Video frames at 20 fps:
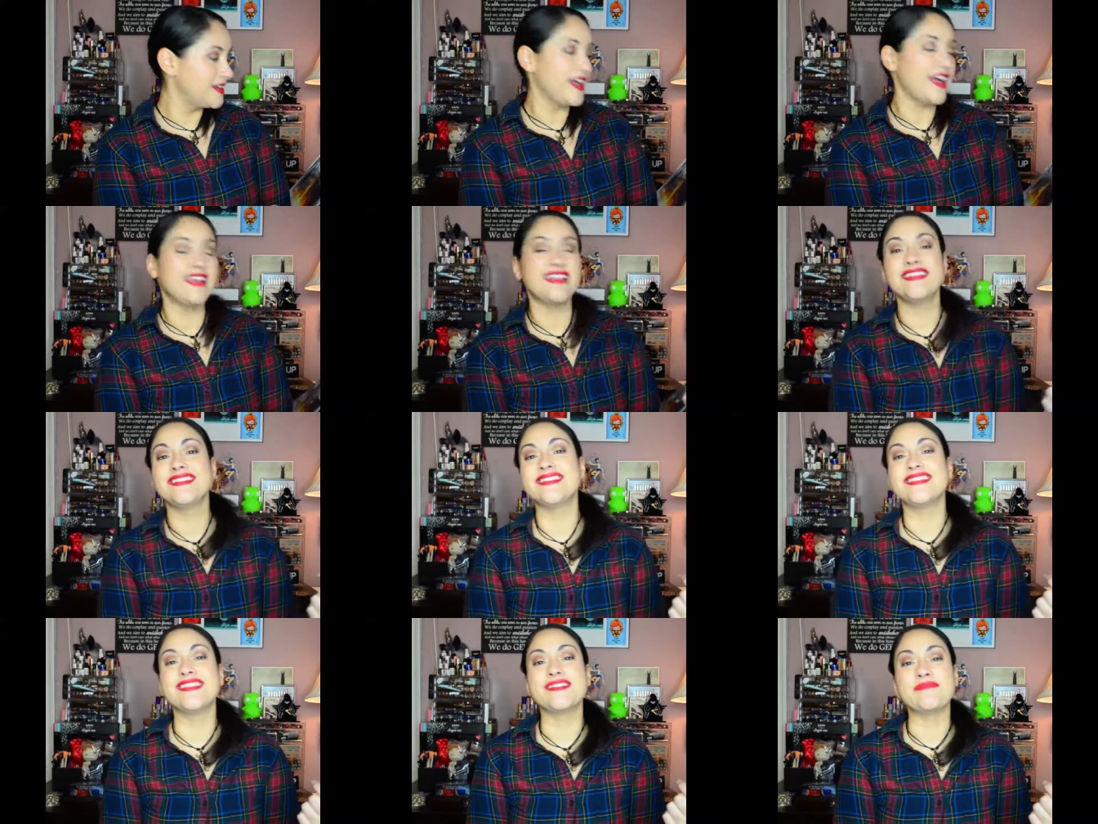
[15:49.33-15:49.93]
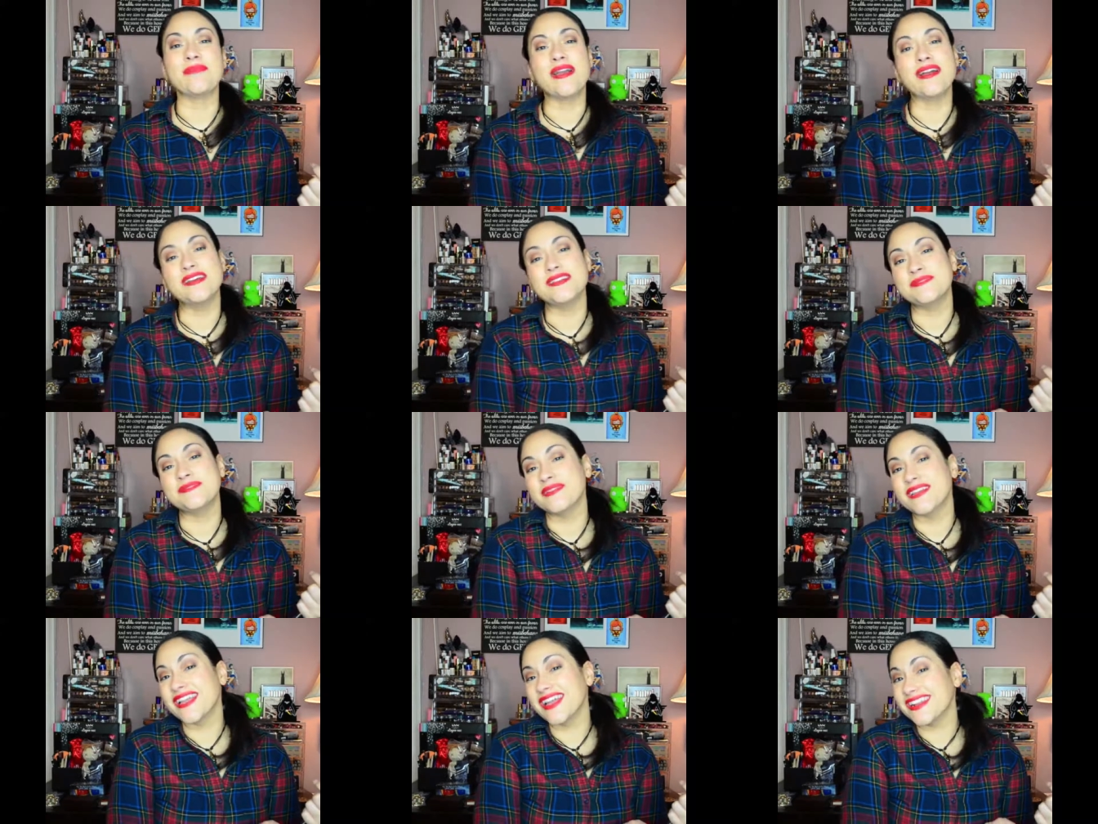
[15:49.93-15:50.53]
I like to think my
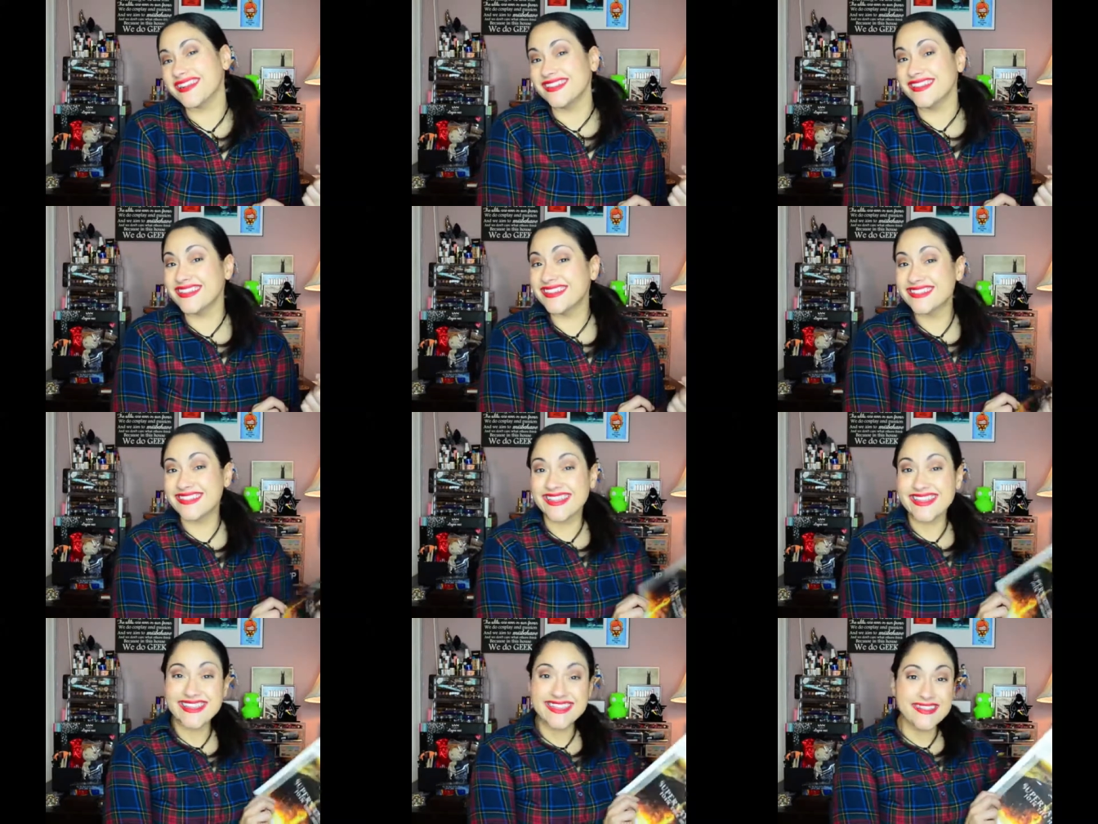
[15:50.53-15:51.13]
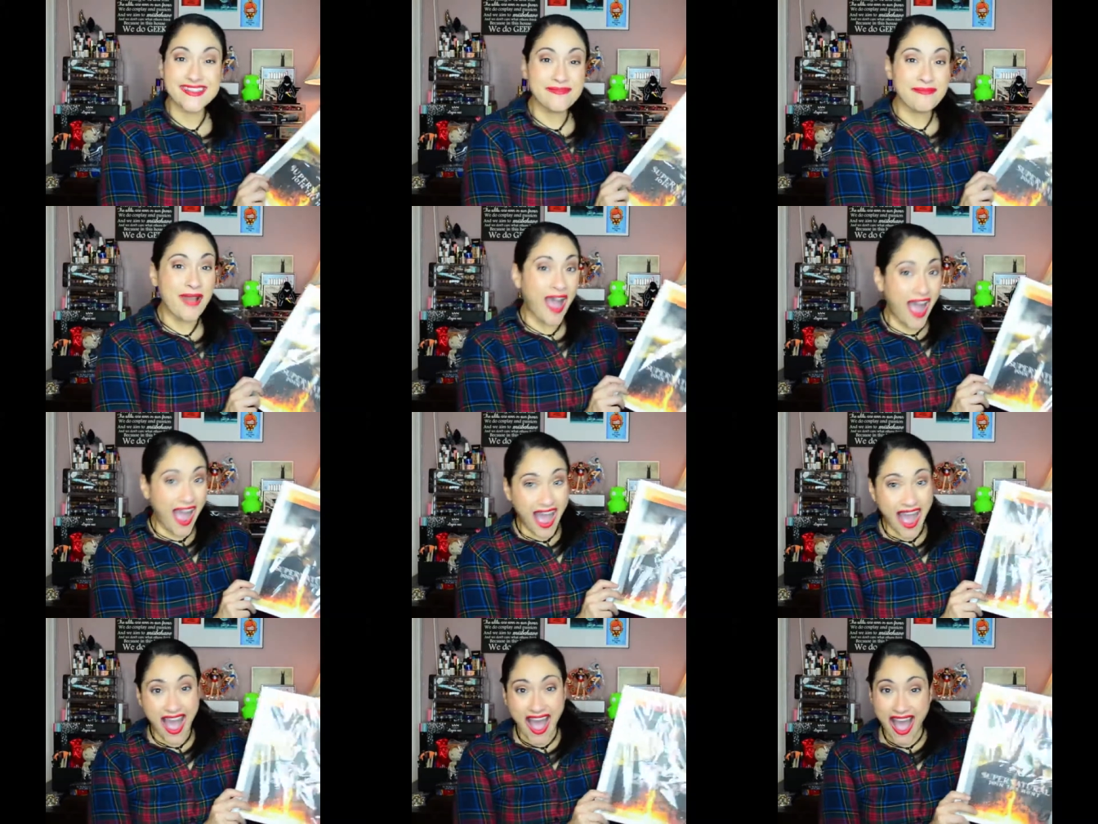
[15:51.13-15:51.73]
husband kind of looks like him.
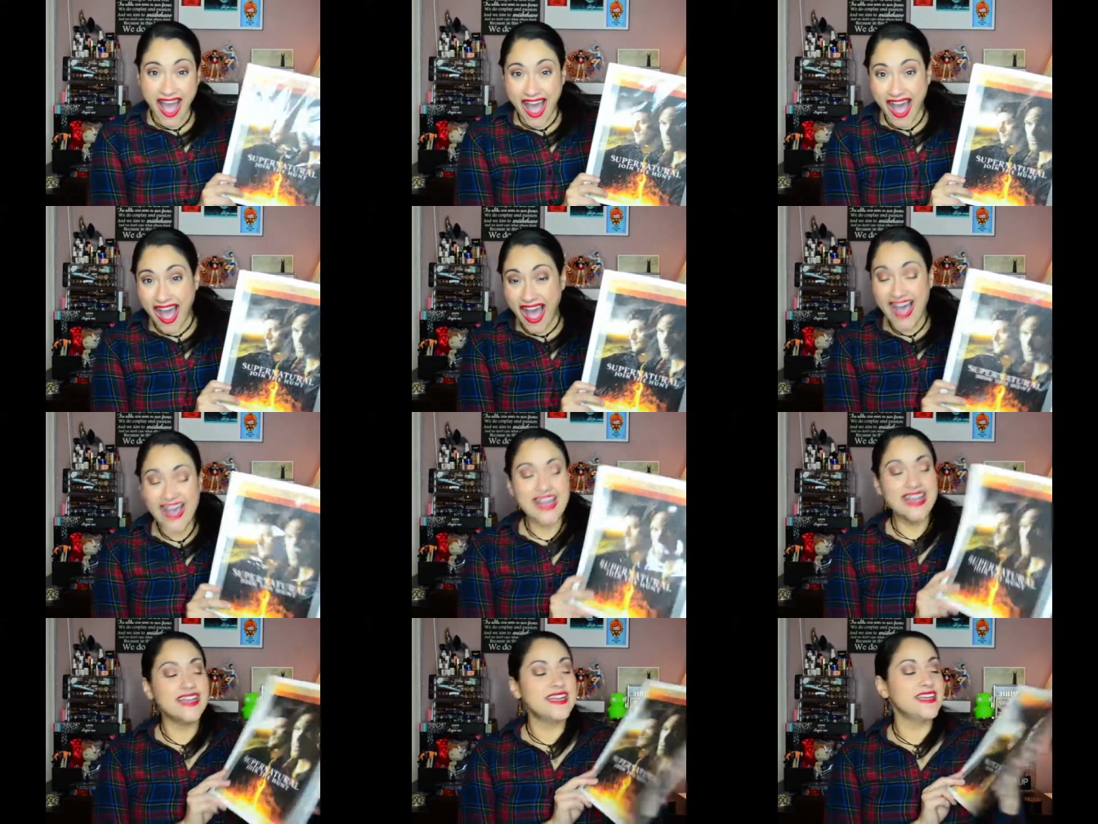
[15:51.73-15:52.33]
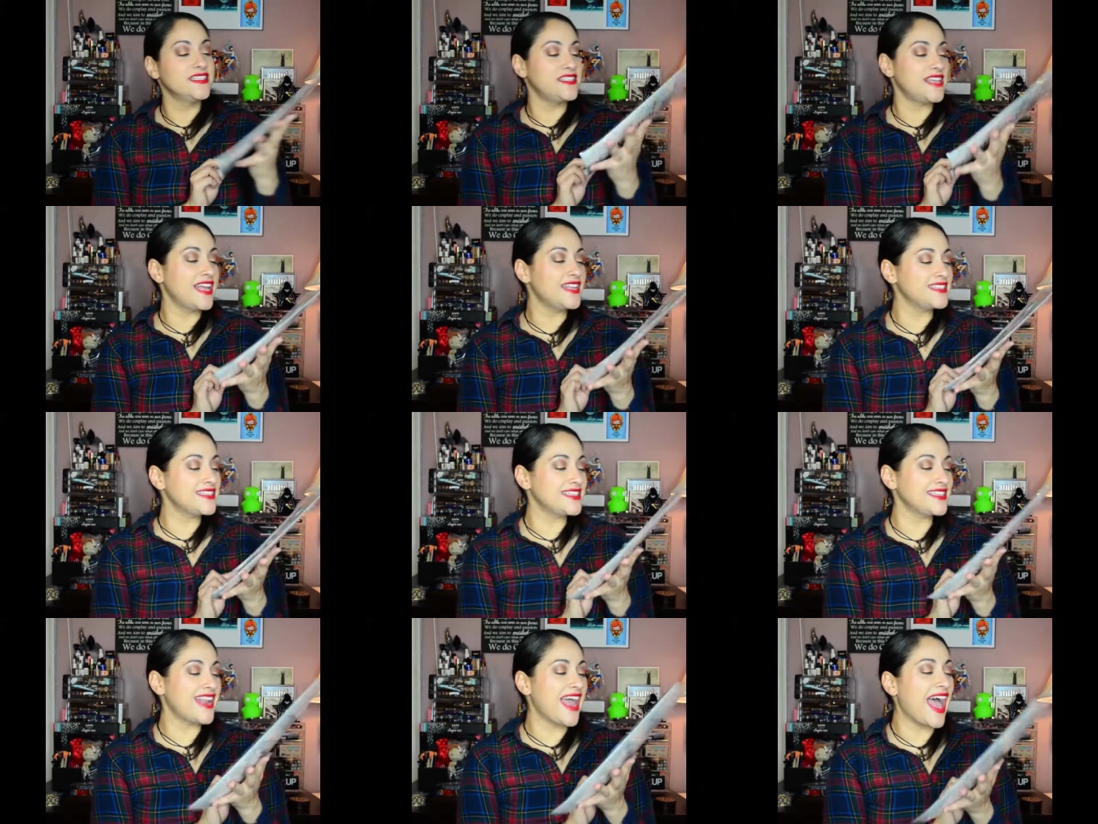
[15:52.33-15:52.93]

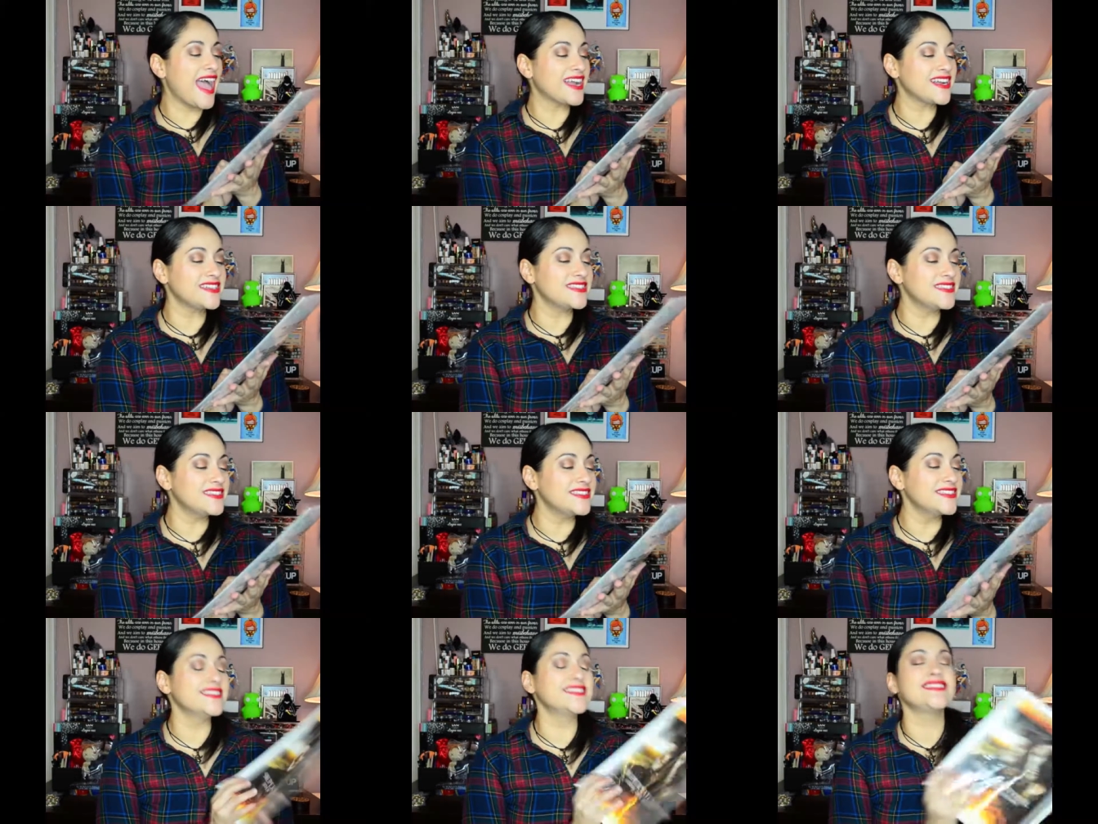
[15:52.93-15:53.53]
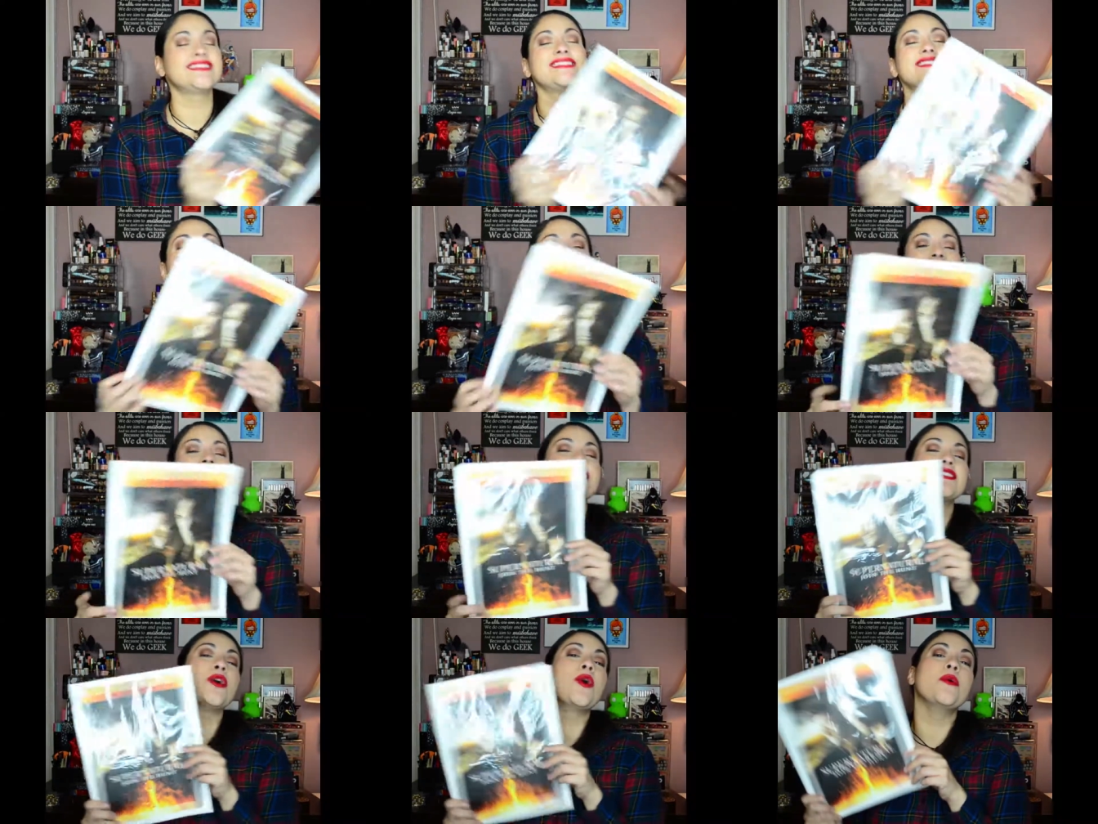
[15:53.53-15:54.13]
Jensen Ackles,
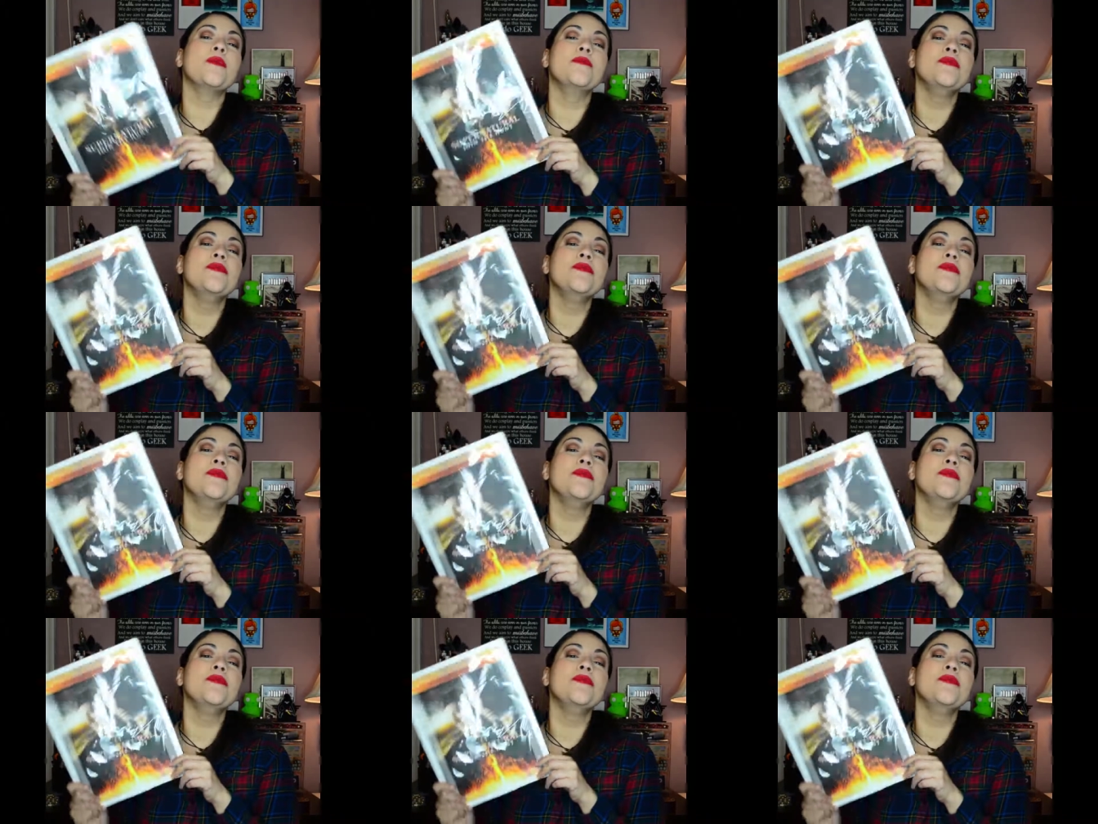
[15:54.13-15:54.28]
so